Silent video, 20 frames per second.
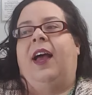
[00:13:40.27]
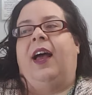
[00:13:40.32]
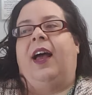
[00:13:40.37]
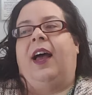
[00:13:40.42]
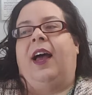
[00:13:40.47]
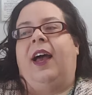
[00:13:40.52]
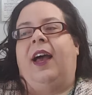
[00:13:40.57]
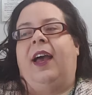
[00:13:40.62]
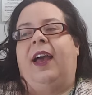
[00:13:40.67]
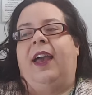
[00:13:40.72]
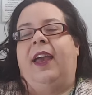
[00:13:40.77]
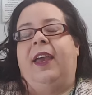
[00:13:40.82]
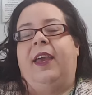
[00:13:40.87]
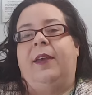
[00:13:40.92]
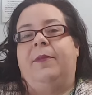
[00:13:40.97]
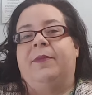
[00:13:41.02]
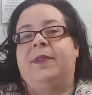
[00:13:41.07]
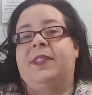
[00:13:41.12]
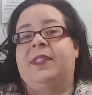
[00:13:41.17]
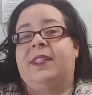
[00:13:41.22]

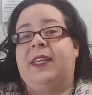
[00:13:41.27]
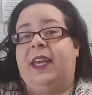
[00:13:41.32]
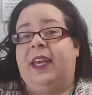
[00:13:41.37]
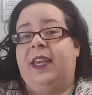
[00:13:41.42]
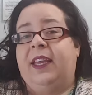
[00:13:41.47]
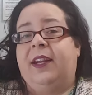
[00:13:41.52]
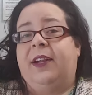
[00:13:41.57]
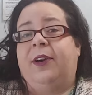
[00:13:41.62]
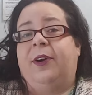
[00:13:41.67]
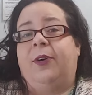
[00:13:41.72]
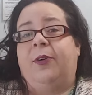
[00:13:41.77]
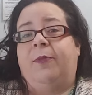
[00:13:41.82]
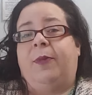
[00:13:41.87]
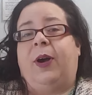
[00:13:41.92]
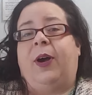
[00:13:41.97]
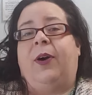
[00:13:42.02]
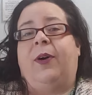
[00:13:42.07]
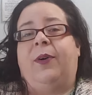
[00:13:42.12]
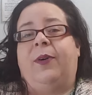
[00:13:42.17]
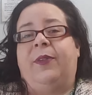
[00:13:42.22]
I'm staying at home
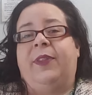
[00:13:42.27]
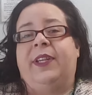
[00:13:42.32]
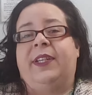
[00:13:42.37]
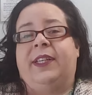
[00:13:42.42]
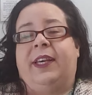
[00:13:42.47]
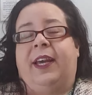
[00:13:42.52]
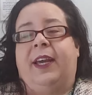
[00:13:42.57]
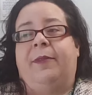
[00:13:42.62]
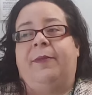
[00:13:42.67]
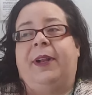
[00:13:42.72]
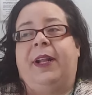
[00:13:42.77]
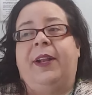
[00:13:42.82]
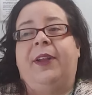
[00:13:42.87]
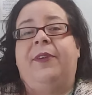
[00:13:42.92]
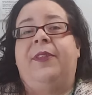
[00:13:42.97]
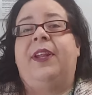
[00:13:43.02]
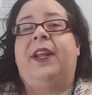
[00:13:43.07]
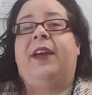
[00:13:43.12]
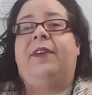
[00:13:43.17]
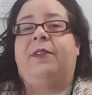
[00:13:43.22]
all the time. And I
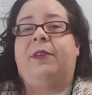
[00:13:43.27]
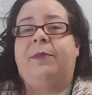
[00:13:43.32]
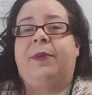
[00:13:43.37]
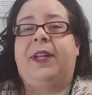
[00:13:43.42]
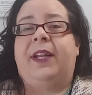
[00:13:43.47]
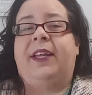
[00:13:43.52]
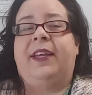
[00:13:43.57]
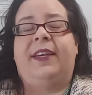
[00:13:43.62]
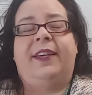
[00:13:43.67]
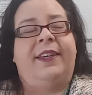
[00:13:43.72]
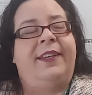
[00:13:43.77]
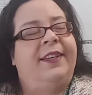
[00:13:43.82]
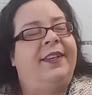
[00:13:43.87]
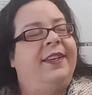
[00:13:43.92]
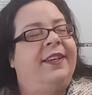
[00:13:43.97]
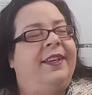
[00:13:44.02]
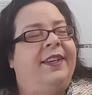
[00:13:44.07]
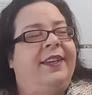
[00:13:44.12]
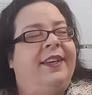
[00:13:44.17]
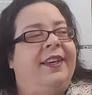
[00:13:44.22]
know that everybody
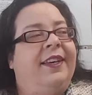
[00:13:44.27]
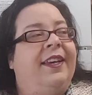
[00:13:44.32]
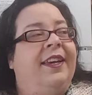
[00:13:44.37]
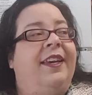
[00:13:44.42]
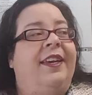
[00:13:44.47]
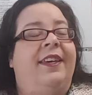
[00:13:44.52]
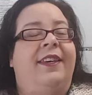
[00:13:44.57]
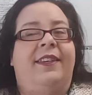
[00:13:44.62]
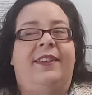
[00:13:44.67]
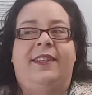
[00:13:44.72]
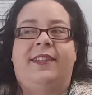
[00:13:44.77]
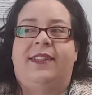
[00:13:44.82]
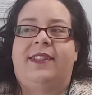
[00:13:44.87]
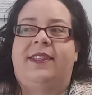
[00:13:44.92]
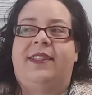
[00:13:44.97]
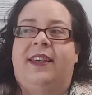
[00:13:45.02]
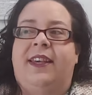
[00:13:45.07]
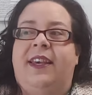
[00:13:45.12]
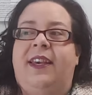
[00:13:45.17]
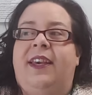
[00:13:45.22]

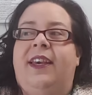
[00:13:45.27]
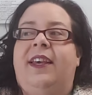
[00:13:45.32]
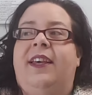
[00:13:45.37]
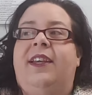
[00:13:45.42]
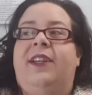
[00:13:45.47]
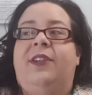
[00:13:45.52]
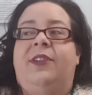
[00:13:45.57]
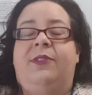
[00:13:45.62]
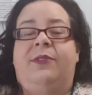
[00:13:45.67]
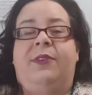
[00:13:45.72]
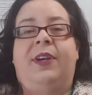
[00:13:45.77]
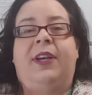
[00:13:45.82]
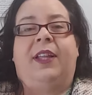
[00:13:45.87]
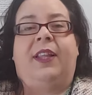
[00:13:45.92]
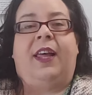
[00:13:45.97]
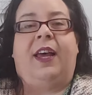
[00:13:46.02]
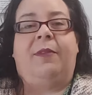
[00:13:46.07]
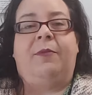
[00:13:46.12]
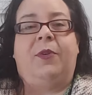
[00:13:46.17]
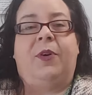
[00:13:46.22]
is doing a
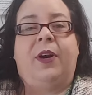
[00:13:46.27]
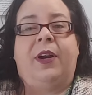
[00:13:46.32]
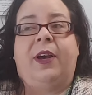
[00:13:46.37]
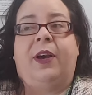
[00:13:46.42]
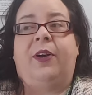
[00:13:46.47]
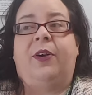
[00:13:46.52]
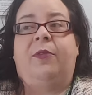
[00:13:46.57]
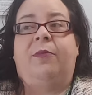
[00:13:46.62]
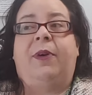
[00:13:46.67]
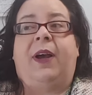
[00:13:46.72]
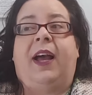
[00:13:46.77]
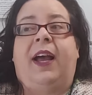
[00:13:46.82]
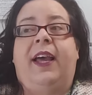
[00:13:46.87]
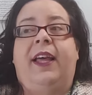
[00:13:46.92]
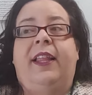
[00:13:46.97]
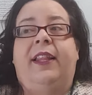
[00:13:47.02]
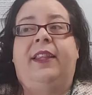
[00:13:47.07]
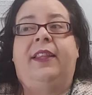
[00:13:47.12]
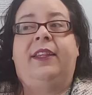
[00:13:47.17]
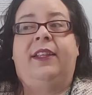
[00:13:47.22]
lot more at home.
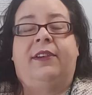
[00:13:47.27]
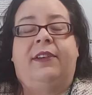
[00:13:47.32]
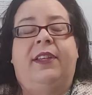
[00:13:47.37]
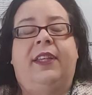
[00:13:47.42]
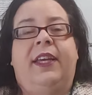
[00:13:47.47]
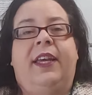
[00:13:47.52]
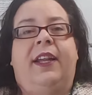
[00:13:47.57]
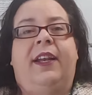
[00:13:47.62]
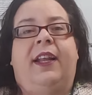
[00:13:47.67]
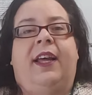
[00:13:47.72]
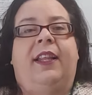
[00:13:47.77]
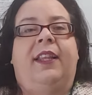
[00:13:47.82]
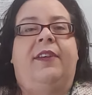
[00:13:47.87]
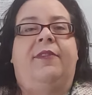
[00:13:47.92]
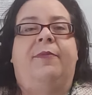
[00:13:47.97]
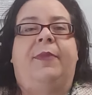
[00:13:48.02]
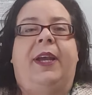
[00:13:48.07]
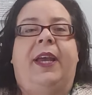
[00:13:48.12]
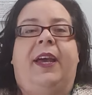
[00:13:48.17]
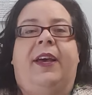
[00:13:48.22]
I literally had not
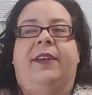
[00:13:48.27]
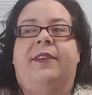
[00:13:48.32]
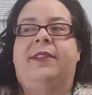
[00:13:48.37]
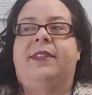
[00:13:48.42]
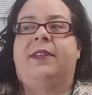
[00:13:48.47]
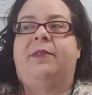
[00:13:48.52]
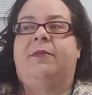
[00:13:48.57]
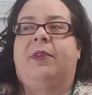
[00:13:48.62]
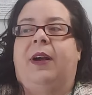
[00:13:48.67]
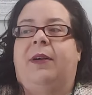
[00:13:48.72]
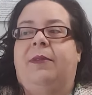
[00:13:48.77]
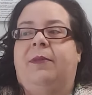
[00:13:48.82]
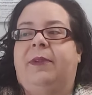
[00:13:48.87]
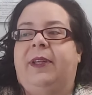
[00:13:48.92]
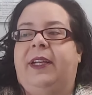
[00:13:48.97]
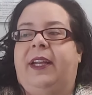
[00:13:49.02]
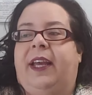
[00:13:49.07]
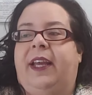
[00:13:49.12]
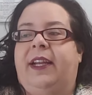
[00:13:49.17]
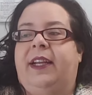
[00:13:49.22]
left my house in
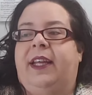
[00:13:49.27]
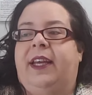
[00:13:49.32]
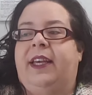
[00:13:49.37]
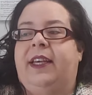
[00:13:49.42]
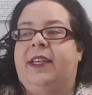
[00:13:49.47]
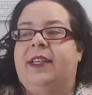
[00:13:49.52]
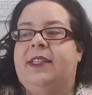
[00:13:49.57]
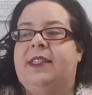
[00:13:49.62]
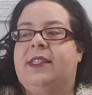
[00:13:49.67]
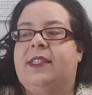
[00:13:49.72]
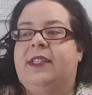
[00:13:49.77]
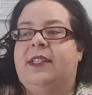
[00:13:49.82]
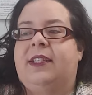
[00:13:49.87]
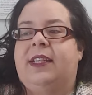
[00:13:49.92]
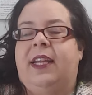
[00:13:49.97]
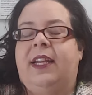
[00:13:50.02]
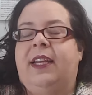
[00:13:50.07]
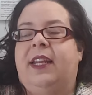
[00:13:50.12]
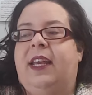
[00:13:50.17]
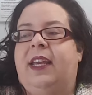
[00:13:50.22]
probably 9 days,
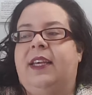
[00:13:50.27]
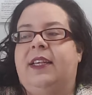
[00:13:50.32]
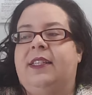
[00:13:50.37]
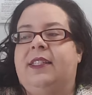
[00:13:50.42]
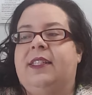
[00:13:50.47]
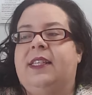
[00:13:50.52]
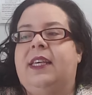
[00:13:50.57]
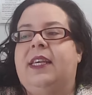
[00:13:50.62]
10 days.